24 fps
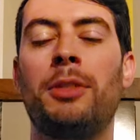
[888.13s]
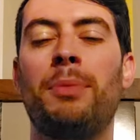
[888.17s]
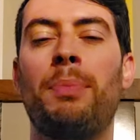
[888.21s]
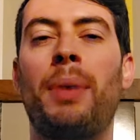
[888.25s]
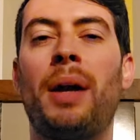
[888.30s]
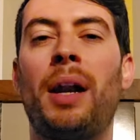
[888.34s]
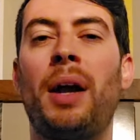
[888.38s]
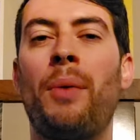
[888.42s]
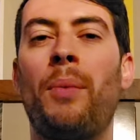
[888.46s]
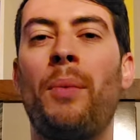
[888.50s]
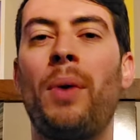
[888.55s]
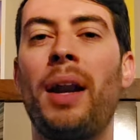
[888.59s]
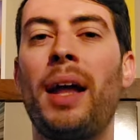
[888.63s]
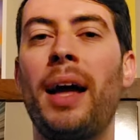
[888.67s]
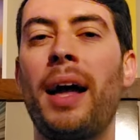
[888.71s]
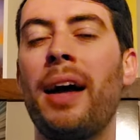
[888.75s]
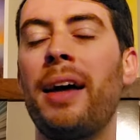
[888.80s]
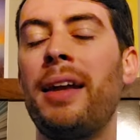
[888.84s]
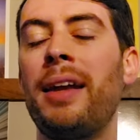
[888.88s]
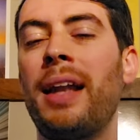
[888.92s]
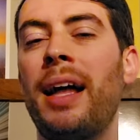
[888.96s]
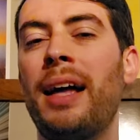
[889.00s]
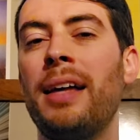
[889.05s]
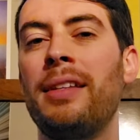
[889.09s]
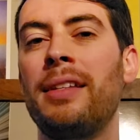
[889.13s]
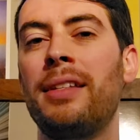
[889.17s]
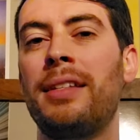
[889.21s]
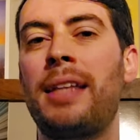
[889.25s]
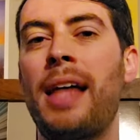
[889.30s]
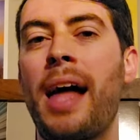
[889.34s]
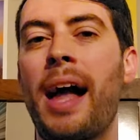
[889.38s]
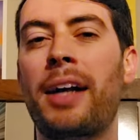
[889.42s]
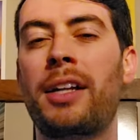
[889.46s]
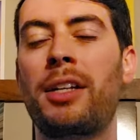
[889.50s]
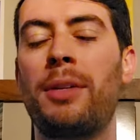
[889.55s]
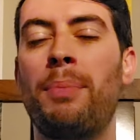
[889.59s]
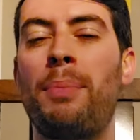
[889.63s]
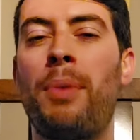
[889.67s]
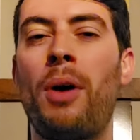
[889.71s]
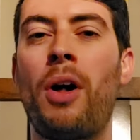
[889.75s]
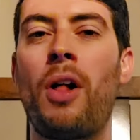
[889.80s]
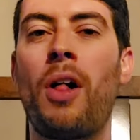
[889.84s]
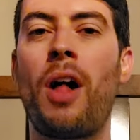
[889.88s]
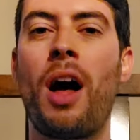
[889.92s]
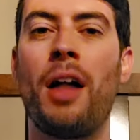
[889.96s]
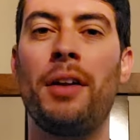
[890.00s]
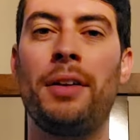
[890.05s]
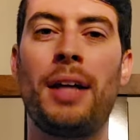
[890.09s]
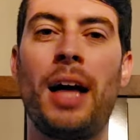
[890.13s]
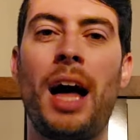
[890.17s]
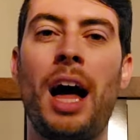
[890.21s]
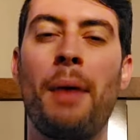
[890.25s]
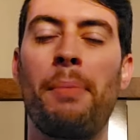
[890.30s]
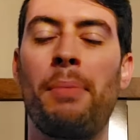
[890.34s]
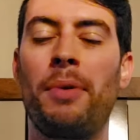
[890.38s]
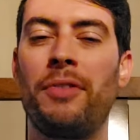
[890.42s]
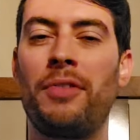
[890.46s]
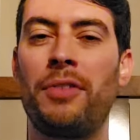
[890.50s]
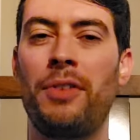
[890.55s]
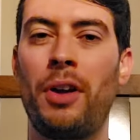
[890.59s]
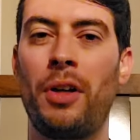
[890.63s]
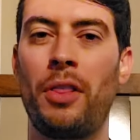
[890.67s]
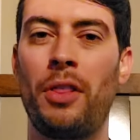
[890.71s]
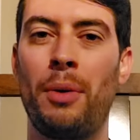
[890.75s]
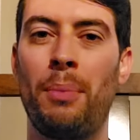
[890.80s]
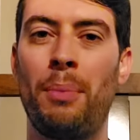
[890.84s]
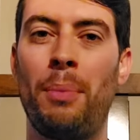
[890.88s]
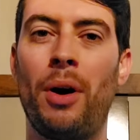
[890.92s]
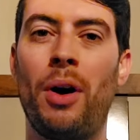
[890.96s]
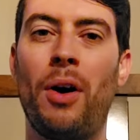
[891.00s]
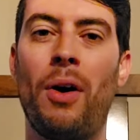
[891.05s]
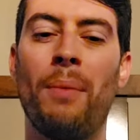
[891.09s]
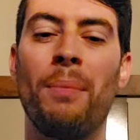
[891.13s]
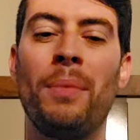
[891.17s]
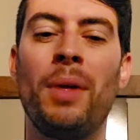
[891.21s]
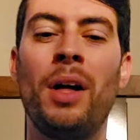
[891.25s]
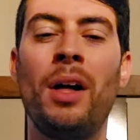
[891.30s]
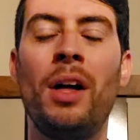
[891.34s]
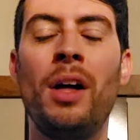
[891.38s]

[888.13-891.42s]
but I went ahead and I stacked a ball on top of another ball.